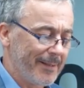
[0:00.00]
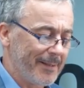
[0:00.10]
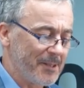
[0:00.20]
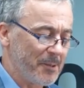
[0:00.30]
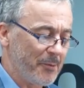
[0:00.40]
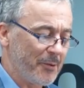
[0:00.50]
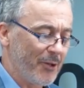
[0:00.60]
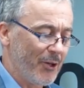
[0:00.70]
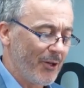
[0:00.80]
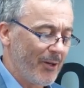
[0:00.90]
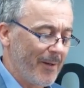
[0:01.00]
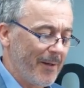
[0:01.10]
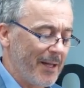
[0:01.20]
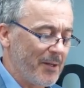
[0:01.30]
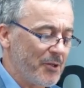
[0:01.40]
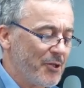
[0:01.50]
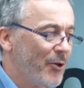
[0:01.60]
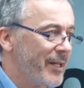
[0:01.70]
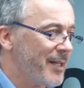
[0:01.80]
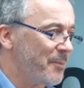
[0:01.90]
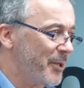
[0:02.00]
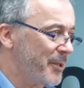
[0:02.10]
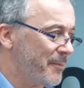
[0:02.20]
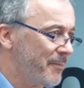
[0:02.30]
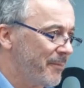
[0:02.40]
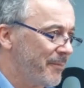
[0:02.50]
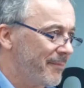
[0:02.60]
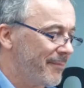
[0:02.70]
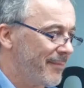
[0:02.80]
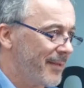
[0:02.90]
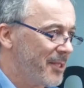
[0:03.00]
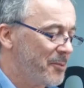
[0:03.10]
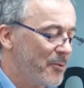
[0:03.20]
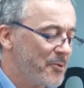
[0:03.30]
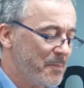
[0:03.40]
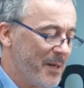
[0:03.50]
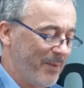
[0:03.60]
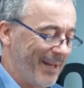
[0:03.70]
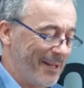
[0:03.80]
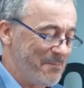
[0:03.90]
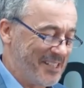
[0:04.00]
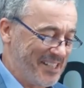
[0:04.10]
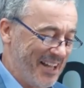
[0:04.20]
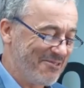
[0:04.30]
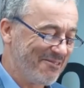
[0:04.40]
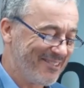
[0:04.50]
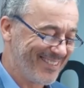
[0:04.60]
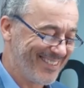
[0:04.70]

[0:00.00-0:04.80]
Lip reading: As a book, and they were talking about, I suppose, people like myself.